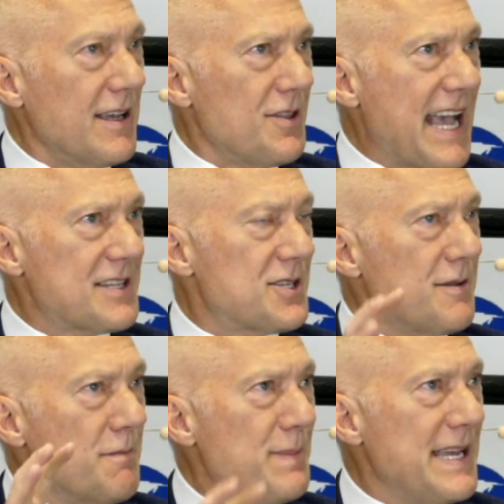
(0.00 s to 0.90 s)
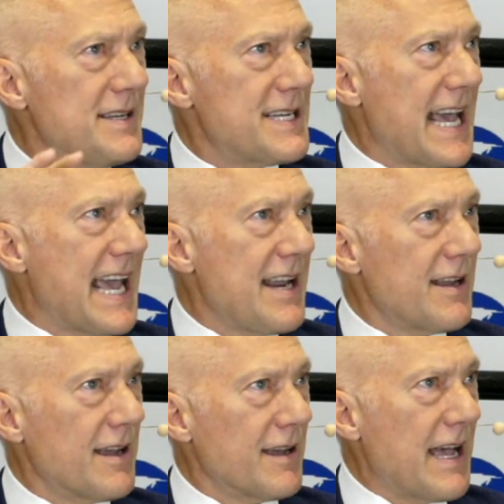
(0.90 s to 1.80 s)
that's the big
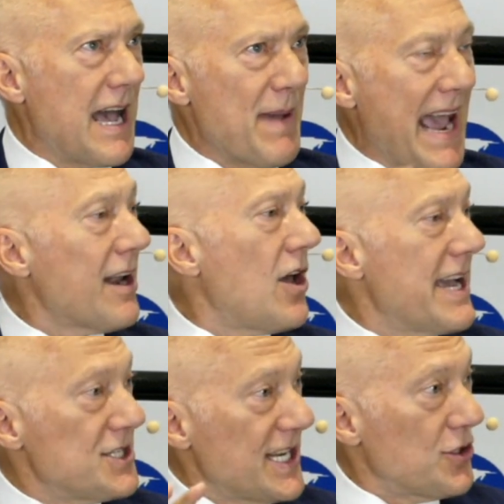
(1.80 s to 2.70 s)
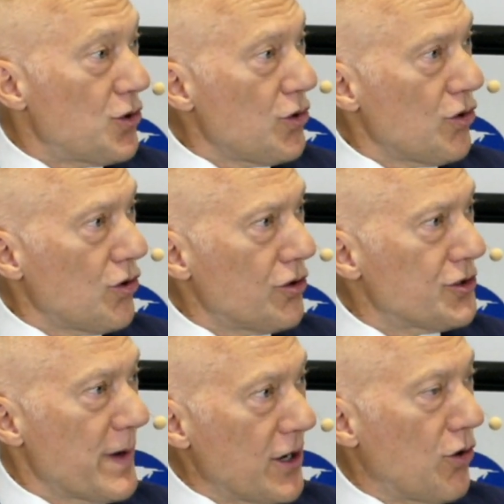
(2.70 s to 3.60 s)
data analyzing tool to
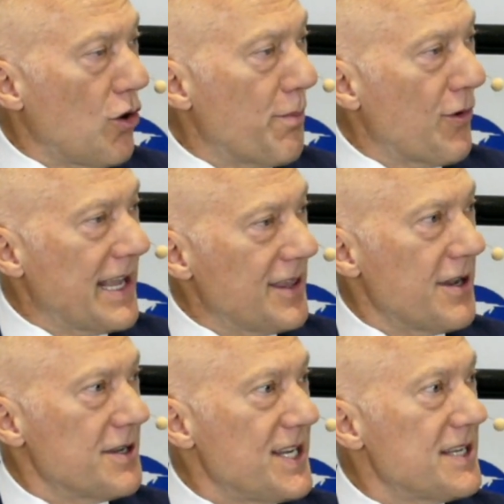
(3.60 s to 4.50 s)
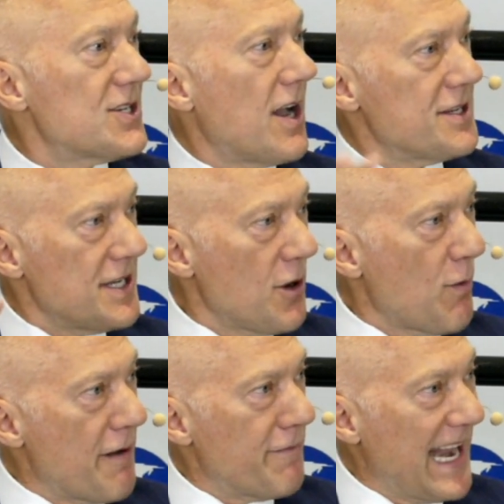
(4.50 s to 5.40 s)
incorporate those insights into
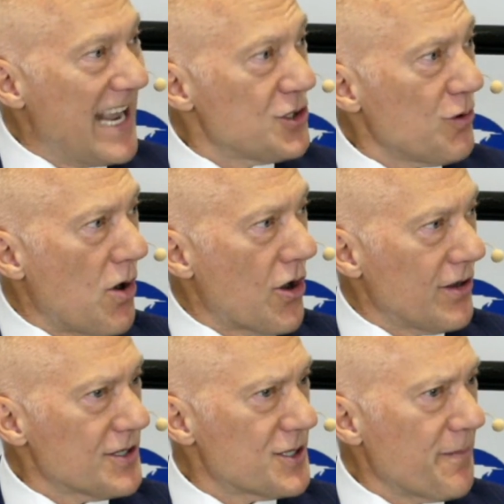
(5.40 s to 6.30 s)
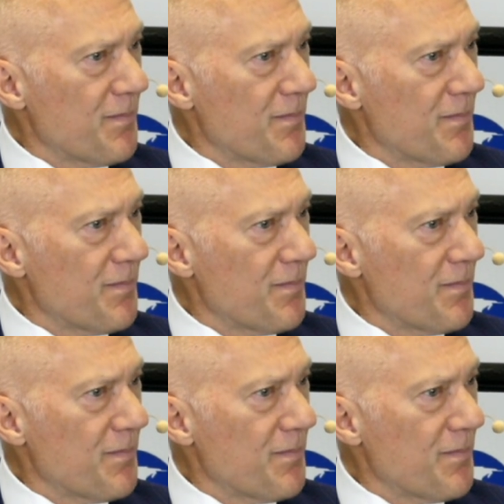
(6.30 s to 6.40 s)
our financial models.